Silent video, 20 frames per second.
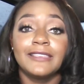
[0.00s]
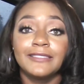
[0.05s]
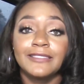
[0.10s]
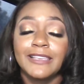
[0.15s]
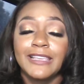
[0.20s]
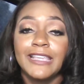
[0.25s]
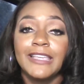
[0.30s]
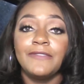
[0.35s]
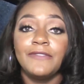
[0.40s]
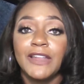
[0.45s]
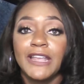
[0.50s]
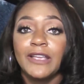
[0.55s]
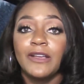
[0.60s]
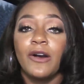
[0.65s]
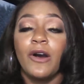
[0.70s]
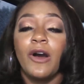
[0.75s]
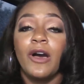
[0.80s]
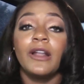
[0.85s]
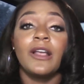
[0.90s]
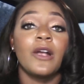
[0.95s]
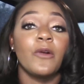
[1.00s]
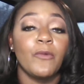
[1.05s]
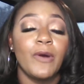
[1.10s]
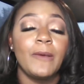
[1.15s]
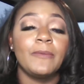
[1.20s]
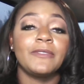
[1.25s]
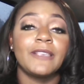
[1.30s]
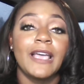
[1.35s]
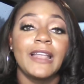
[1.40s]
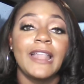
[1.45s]
this evening on our
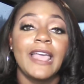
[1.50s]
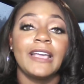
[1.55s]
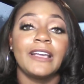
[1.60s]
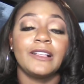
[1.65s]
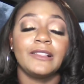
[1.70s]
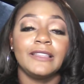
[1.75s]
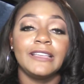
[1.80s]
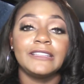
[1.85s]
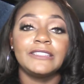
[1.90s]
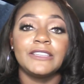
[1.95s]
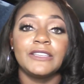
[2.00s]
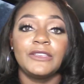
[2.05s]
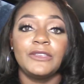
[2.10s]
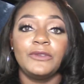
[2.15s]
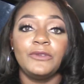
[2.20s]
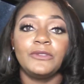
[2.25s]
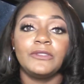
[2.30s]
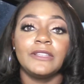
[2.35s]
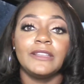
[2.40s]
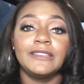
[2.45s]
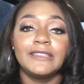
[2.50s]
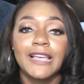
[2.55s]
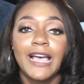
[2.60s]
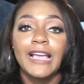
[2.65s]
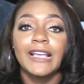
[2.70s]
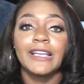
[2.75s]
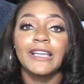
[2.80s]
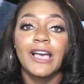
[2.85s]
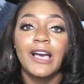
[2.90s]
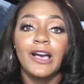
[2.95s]
website at
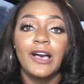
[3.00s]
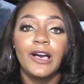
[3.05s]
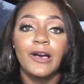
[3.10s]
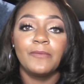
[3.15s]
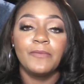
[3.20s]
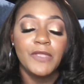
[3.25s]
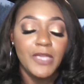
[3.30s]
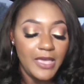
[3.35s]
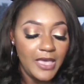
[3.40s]
click2houston.com.